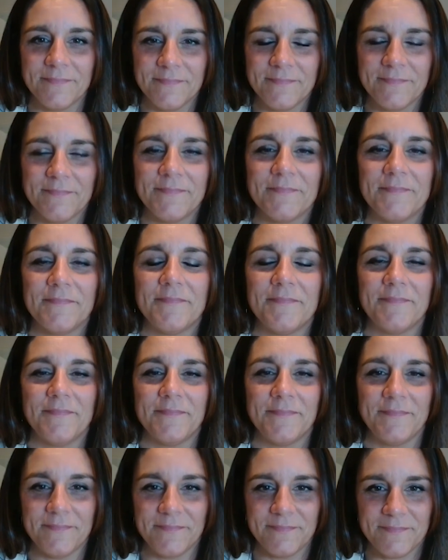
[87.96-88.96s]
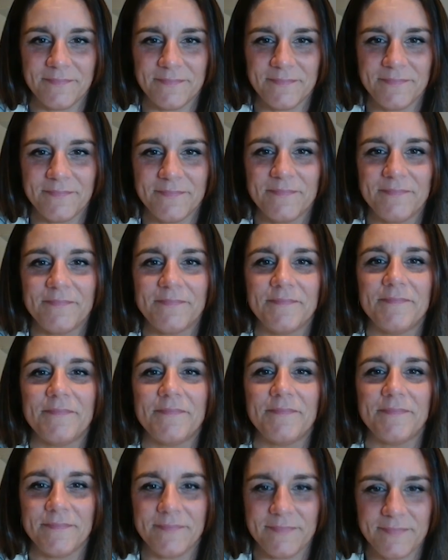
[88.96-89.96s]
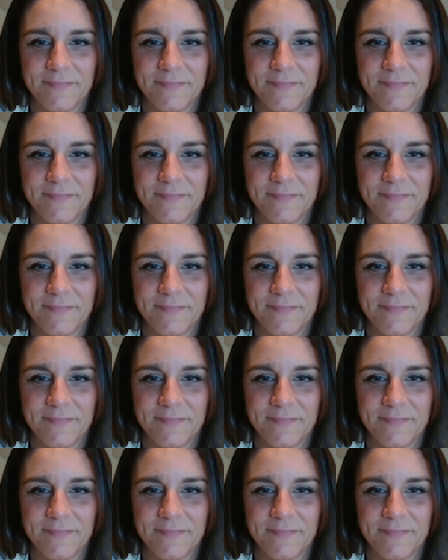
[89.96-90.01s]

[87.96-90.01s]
(silent)